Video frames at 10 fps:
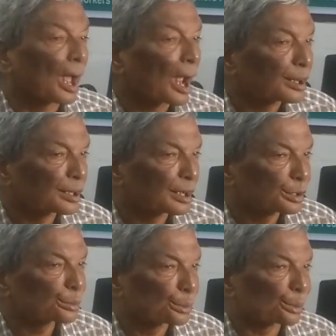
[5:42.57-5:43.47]
hundred
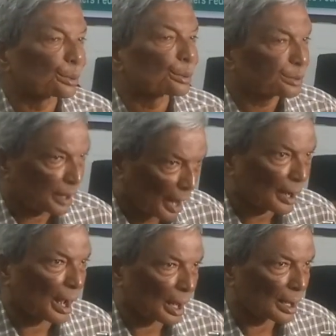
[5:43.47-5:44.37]
crore
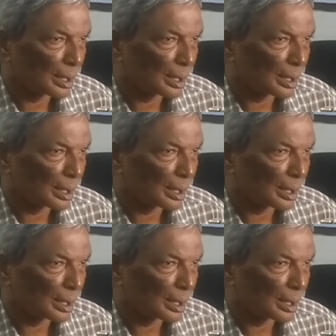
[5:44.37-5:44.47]
taka,